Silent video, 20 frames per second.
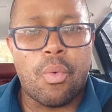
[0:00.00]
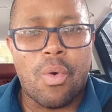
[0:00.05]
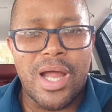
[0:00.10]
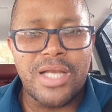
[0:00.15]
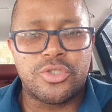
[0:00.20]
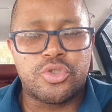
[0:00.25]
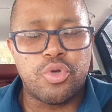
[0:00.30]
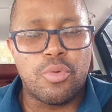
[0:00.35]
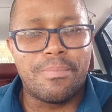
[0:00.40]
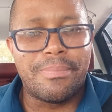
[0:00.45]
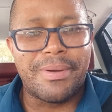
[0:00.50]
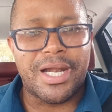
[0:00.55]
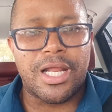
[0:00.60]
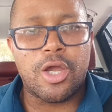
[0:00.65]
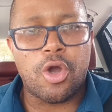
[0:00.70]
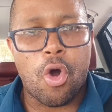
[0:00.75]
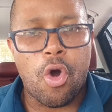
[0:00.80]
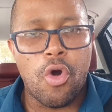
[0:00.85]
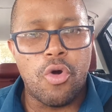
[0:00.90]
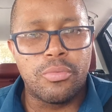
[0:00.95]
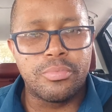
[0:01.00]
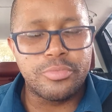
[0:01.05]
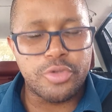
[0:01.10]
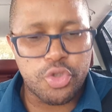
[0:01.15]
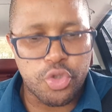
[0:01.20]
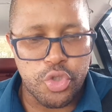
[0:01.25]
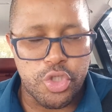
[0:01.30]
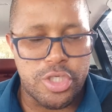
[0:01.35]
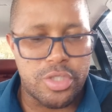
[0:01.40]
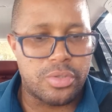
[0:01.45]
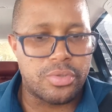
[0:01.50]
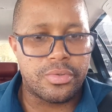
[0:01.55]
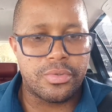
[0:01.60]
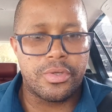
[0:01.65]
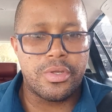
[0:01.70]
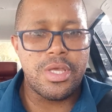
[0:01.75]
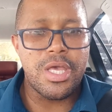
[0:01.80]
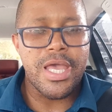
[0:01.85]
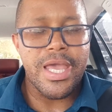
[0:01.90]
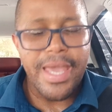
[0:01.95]
want to bring home to you.
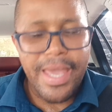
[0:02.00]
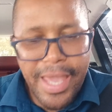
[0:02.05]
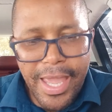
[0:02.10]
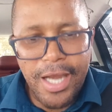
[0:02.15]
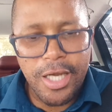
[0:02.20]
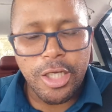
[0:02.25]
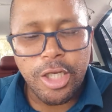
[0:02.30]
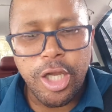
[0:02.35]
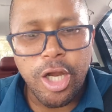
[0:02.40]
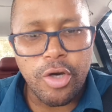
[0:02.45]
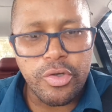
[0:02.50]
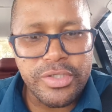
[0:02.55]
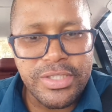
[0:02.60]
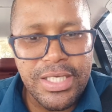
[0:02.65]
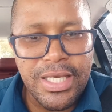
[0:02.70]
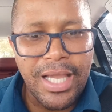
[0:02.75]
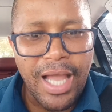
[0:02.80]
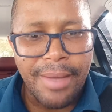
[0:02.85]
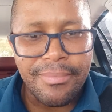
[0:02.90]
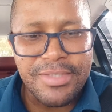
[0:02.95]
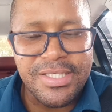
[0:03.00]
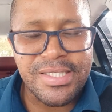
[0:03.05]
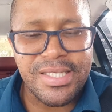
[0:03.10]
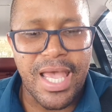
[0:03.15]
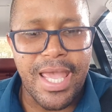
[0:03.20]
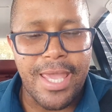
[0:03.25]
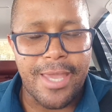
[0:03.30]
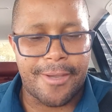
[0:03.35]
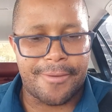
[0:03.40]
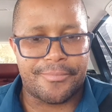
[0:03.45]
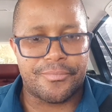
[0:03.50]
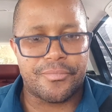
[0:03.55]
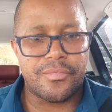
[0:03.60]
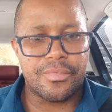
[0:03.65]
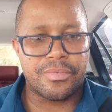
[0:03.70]
In closing, I'm saying,